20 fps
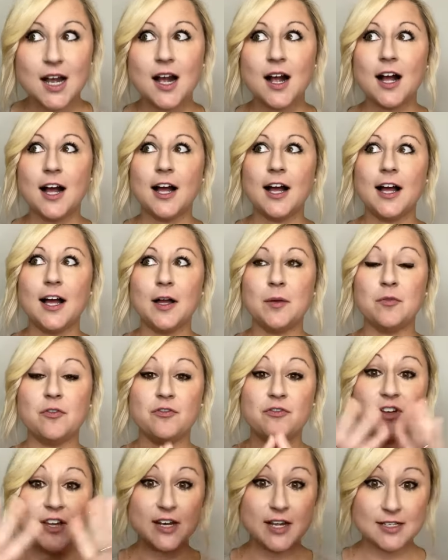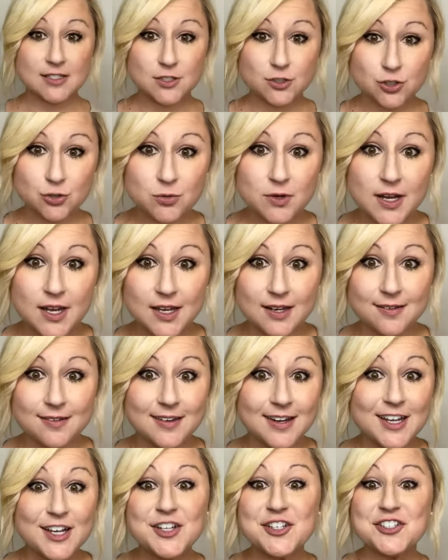Vanessa Schwinn,
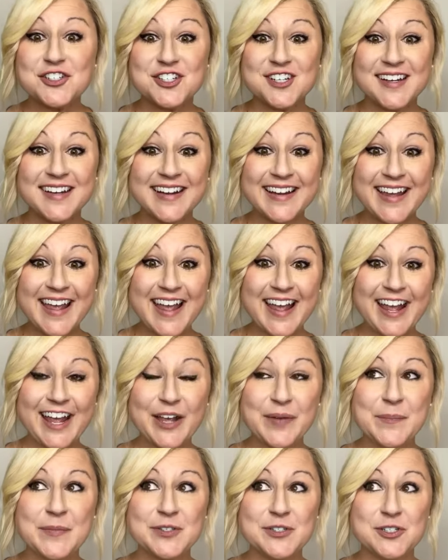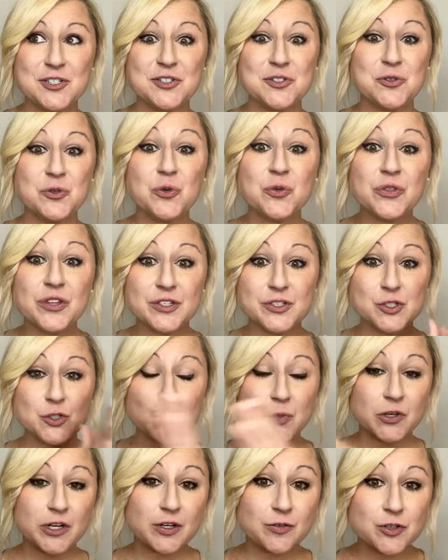she came to the
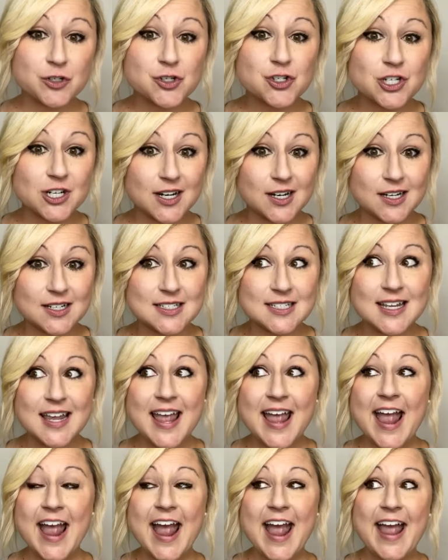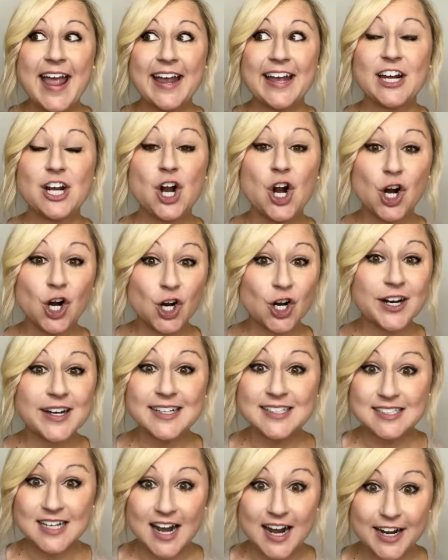spring retreat and her
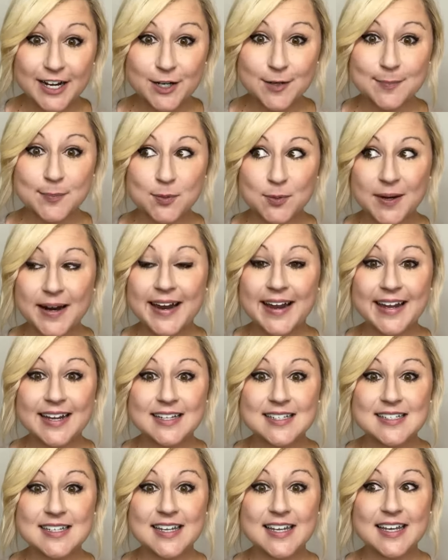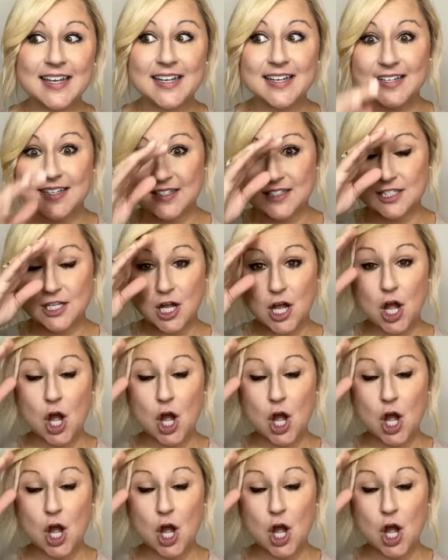entire brand is